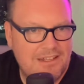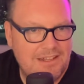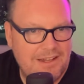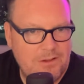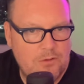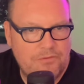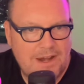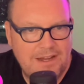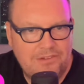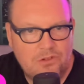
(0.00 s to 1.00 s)
Heading home
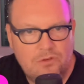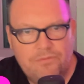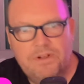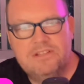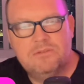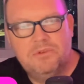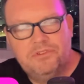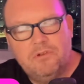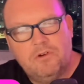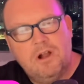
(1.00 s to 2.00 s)
Friday, so fun's almost
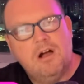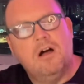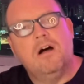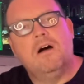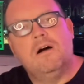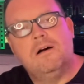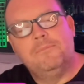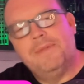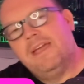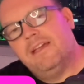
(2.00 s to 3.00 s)
over. Oh
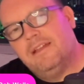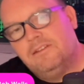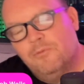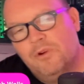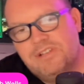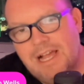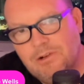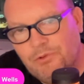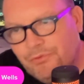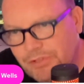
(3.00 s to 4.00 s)
man, no more
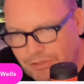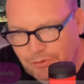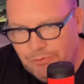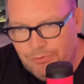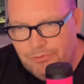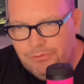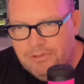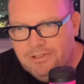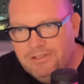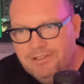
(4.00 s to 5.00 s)
tacos for you.
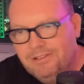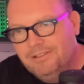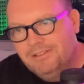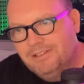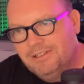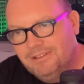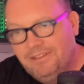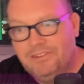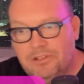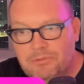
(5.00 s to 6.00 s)
At
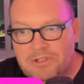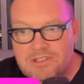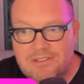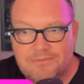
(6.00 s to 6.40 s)
least the good ones.